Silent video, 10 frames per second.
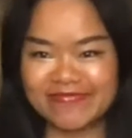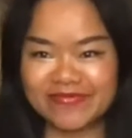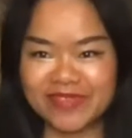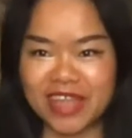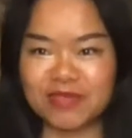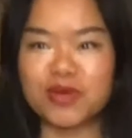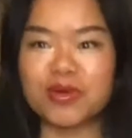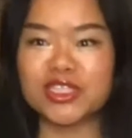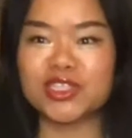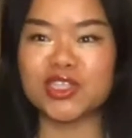And we
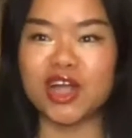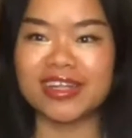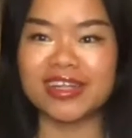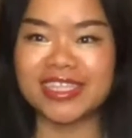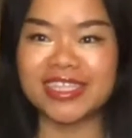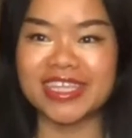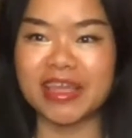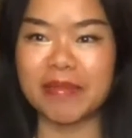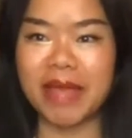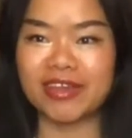will start in
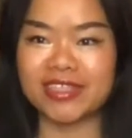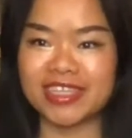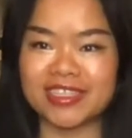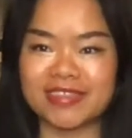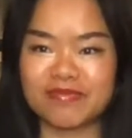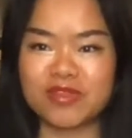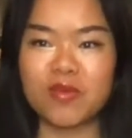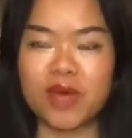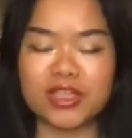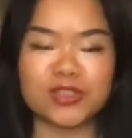about just
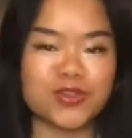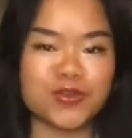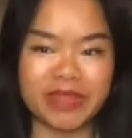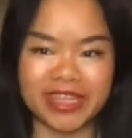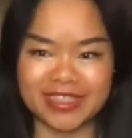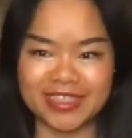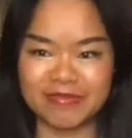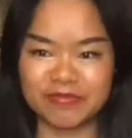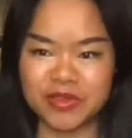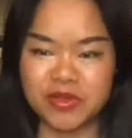1 or 2 minutes.
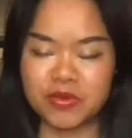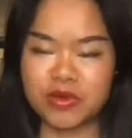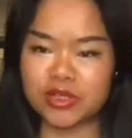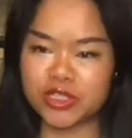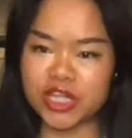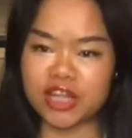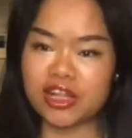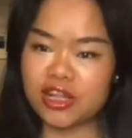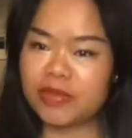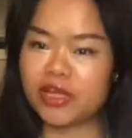We will start a
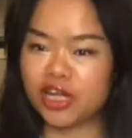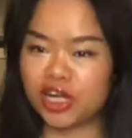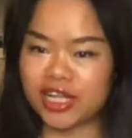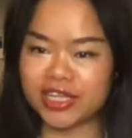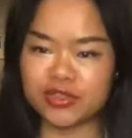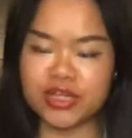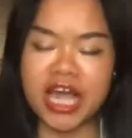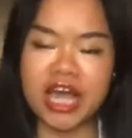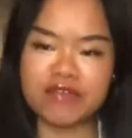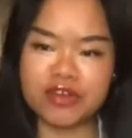little bit early to
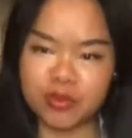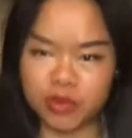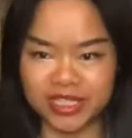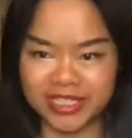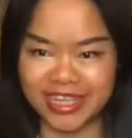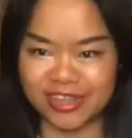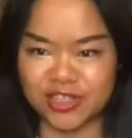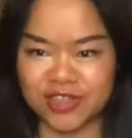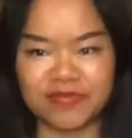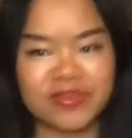cover the morning
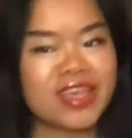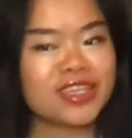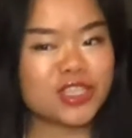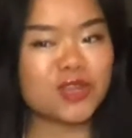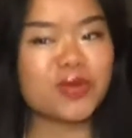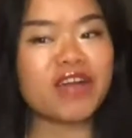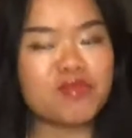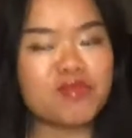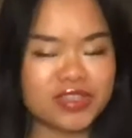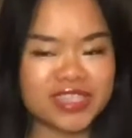session, so we have
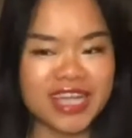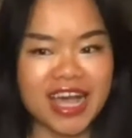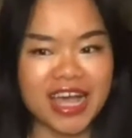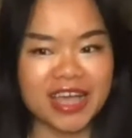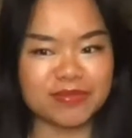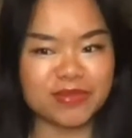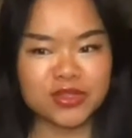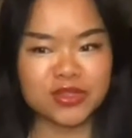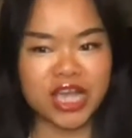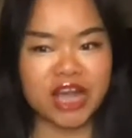more time
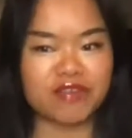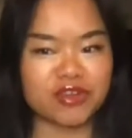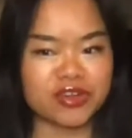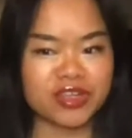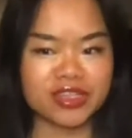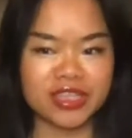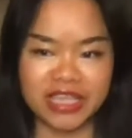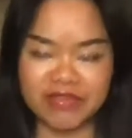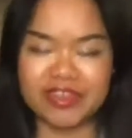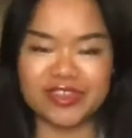to cover the
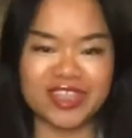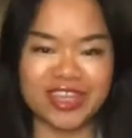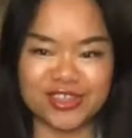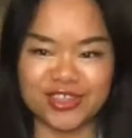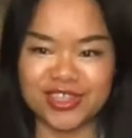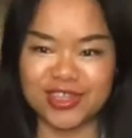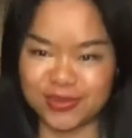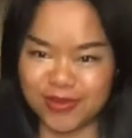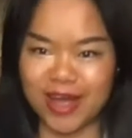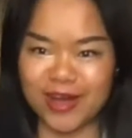evening session as
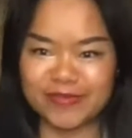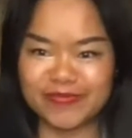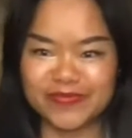well.